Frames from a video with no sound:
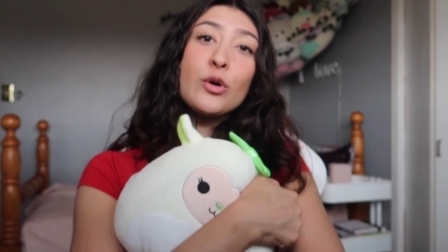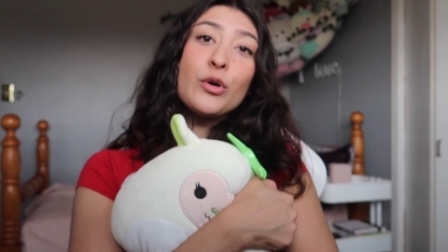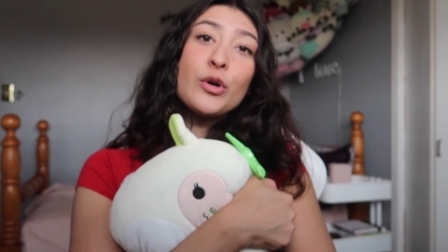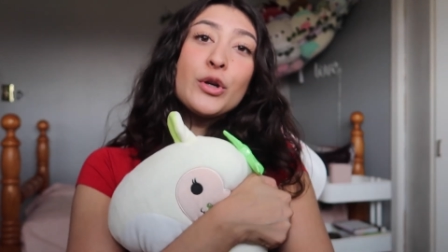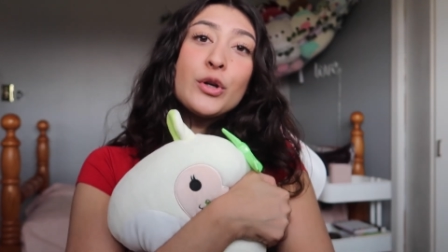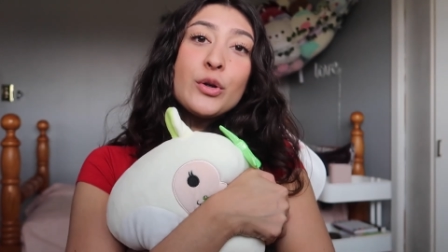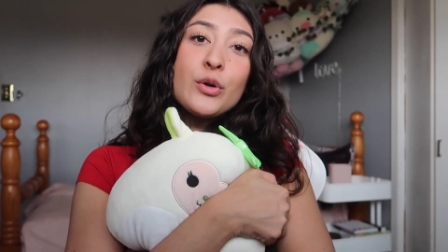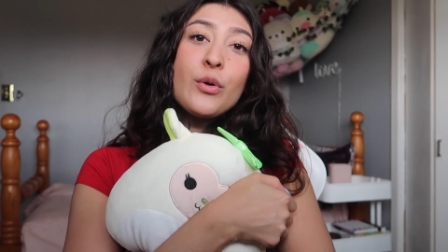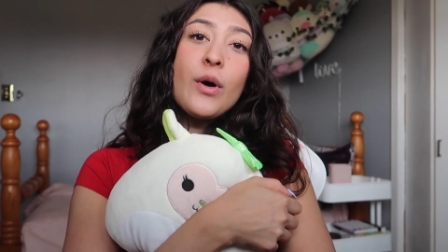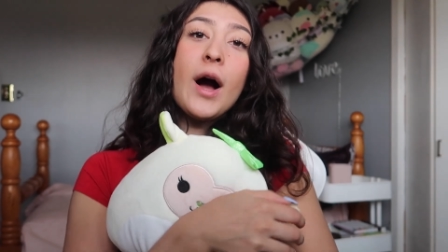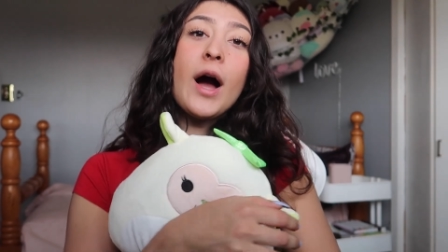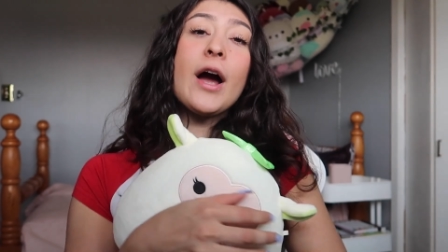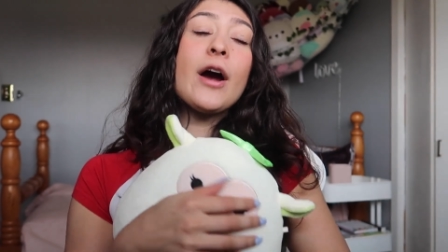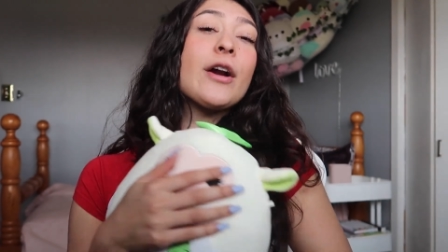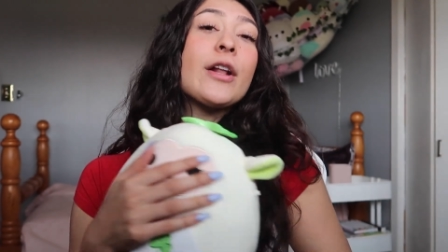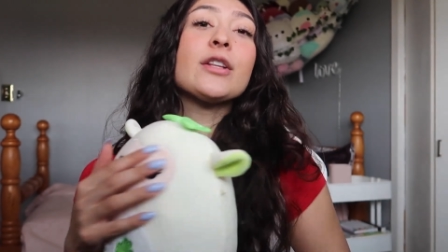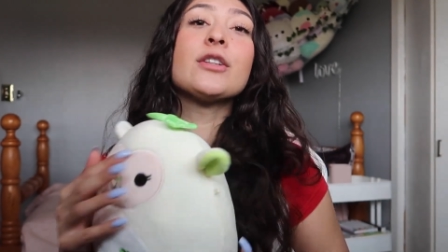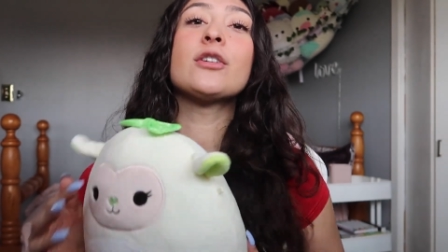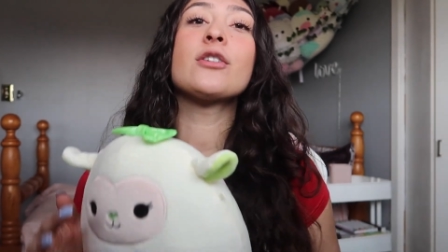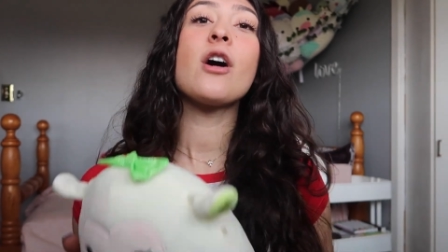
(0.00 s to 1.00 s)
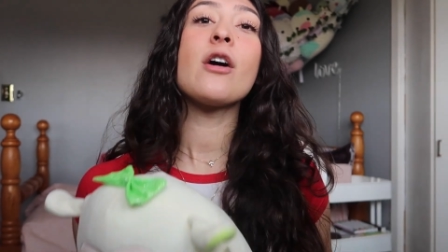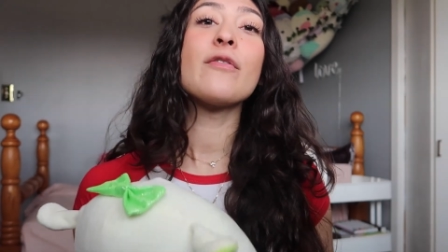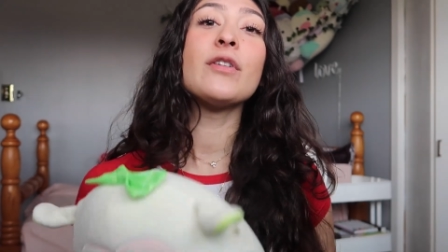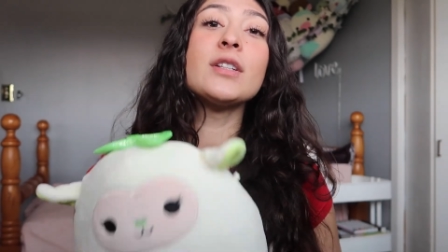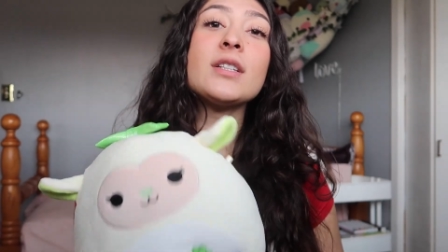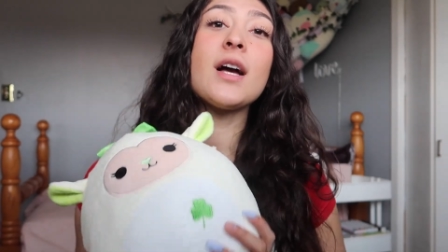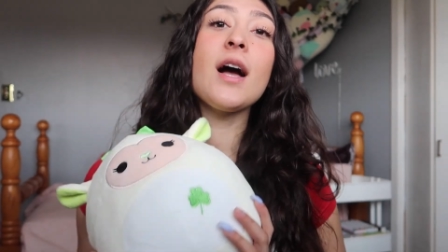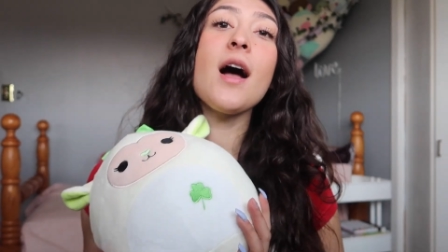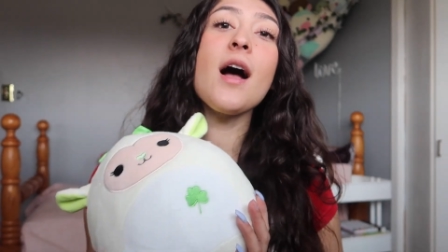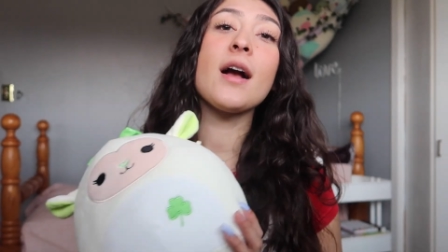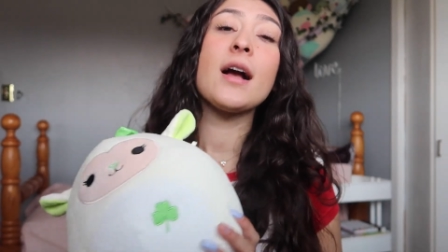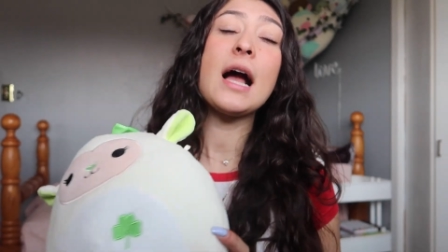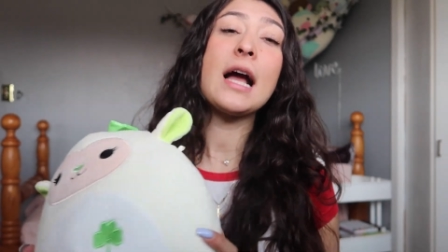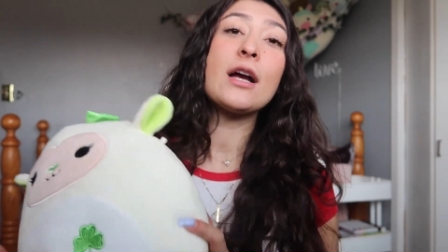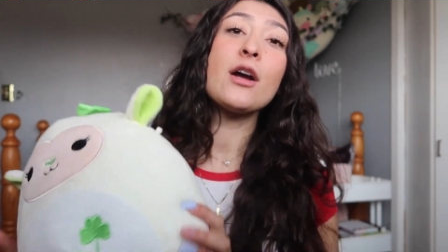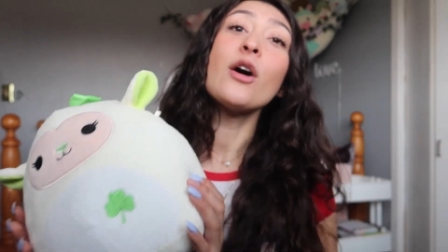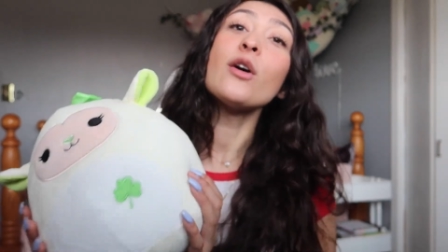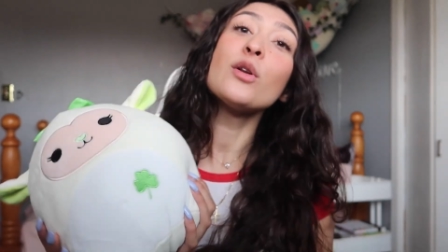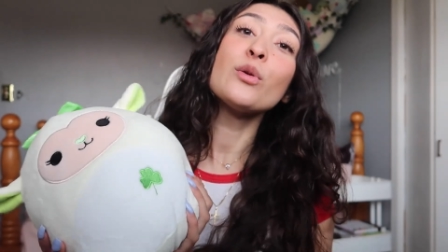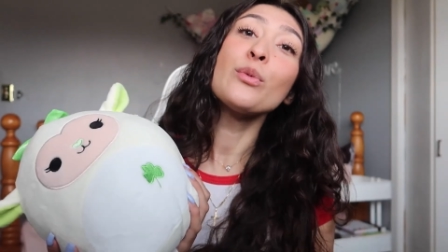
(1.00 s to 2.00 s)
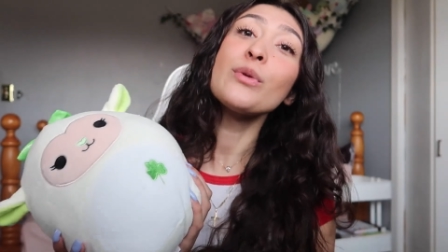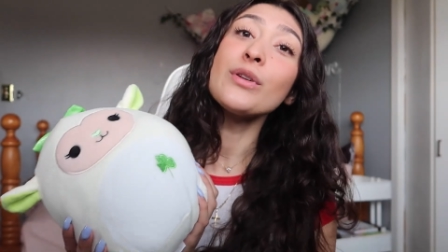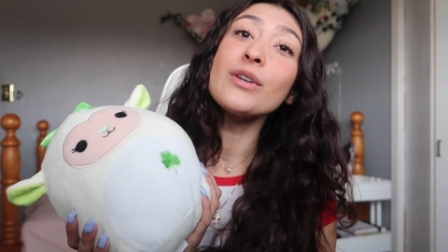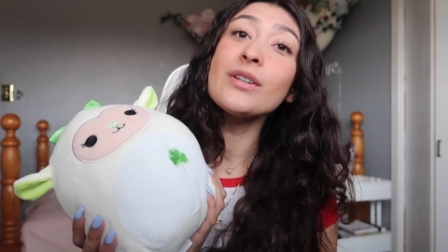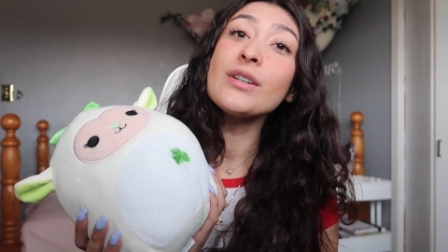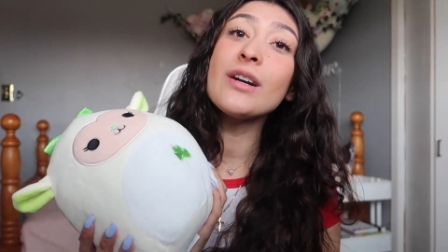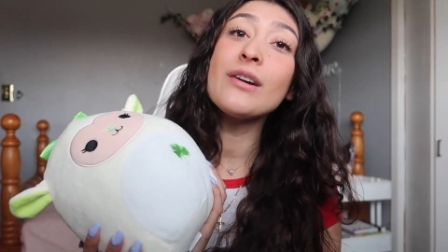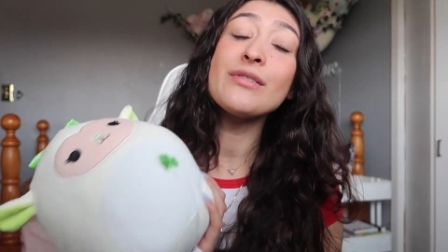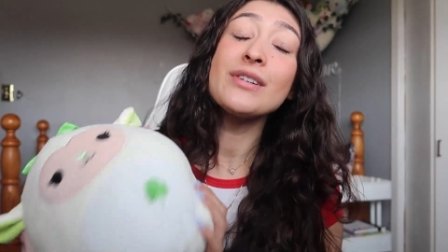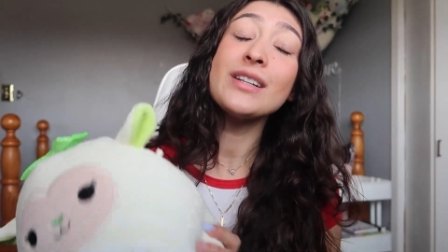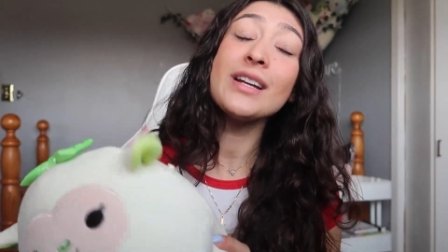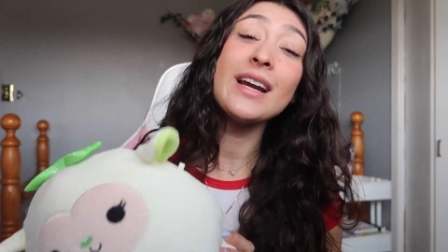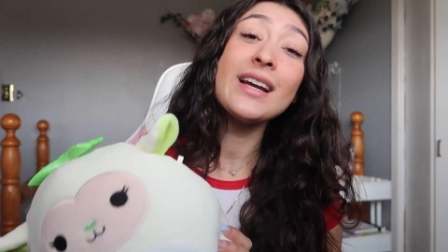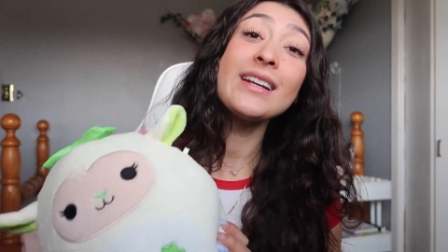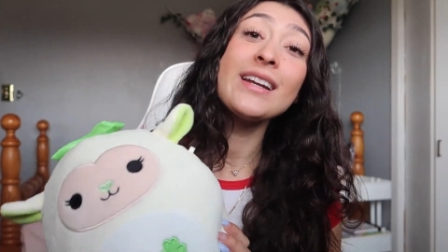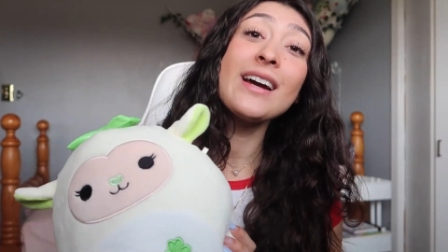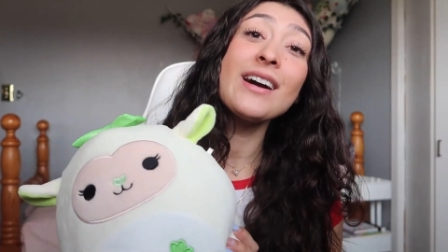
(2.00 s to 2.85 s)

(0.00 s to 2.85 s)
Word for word: so cute i already took off her tag i cuddle with her every night